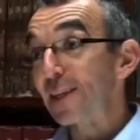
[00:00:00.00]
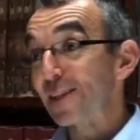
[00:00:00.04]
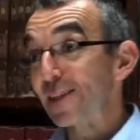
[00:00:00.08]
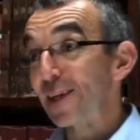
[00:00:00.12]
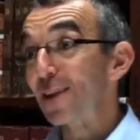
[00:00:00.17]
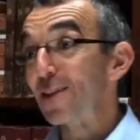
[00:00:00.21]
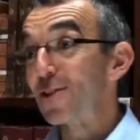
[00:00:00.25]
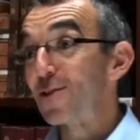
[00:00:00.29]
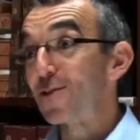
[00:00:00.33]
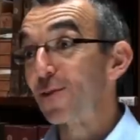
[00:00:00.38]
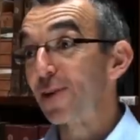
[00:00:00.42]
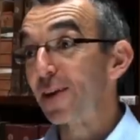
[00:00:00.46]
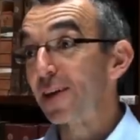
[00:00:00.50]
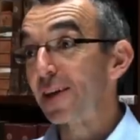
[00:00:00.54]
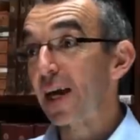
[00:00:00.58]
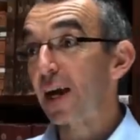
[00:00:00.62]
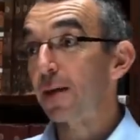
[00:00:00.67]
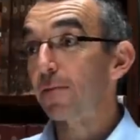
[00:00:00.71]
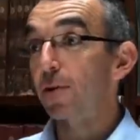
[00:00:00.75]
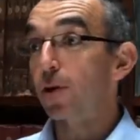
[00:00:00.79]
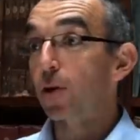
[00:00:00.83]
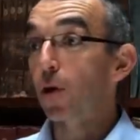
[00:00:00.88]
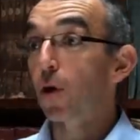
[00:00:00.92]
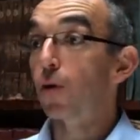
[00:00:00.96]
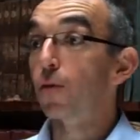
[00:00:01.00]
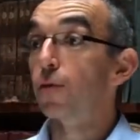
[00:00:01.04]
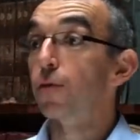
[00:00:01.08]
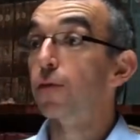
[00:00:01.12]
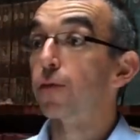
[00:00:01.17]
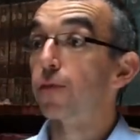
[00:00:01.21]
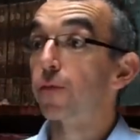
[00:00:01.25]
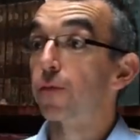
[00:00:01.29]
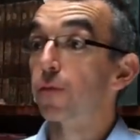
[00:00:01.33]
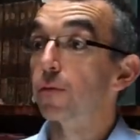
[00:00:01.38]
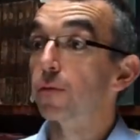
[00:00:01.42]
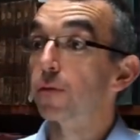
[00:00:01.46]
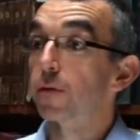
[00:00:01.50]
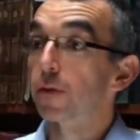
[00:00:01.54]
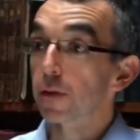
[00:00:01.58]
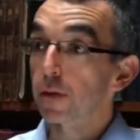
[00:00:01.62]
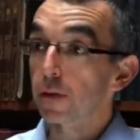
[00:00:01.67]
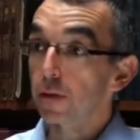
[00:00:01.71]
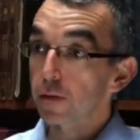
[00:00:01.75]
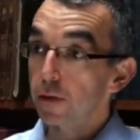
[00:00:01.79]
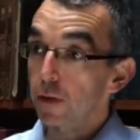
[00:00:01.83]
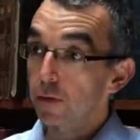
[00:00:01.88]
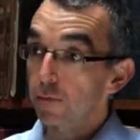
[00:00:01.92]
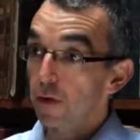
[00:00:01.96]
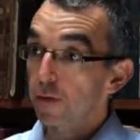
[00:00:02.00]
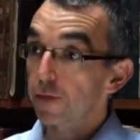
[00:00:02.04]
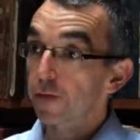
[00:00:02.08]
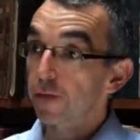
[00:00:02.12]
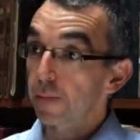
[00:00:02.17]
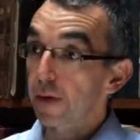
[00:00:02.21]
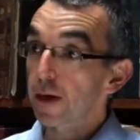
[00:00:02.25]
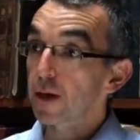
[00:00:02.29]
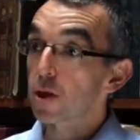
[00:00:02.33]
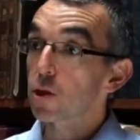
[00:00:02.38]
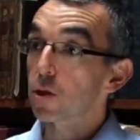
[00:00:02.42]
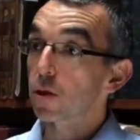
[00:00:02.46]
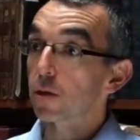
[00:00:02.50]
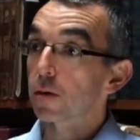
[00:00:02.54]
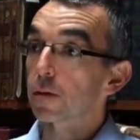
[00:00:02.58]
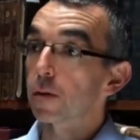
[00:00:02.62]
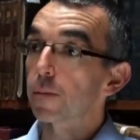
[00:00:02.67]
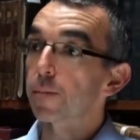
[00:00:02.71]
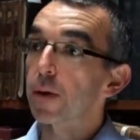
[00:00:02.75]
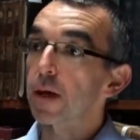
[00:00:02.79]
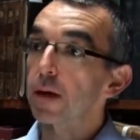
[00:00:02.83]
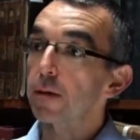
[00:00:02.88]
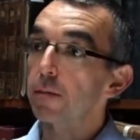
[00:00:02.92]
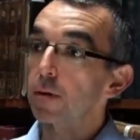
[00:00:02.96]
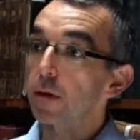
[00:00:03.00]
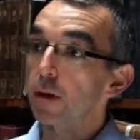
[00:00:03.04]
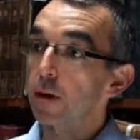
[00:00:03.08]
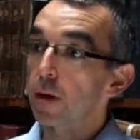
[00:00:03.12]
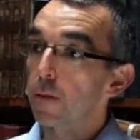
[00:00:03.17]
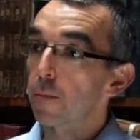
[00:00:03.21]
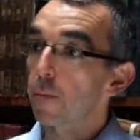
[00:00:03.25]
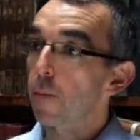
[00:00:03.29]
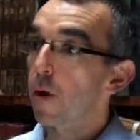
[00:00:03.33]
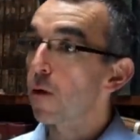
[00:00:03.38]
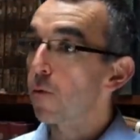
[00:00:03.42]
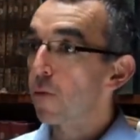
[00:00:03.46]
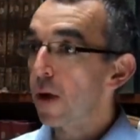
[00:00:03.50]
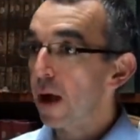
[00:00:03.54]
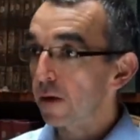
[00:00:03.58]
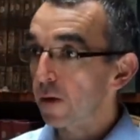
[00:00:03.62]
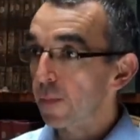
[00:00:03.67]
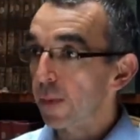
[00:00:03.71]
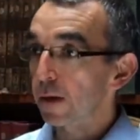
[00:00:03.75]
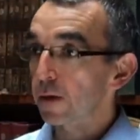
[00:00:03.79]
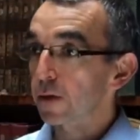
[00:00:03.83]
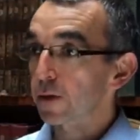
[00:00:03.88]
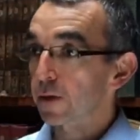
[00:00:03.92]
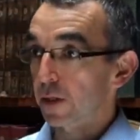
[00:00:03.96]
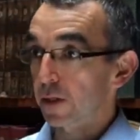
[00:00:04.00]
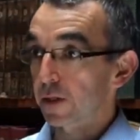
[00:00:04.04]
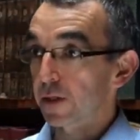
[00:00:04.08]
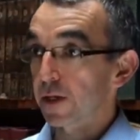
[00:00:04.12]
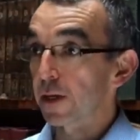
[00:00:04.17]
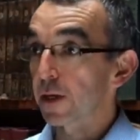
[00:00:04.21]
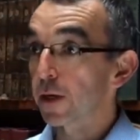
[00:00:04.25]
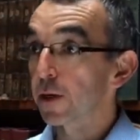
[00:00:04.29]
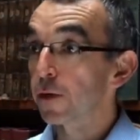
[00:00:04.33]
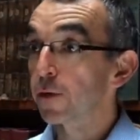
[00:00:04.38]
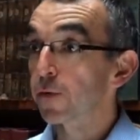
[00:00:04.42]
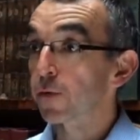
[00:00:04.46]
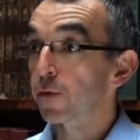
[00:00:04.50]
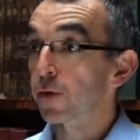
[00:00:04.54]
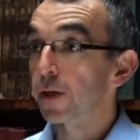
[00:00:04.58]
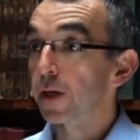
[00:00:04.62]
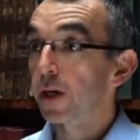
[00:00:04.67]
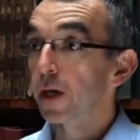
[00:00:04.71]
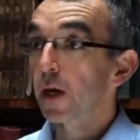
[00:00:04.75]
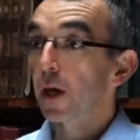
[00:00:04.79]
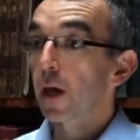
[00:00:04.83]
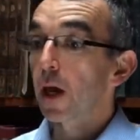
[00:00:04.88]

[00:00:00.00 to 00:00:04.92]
century and carry it on through to the, to the Reformation, the period in around about 1600.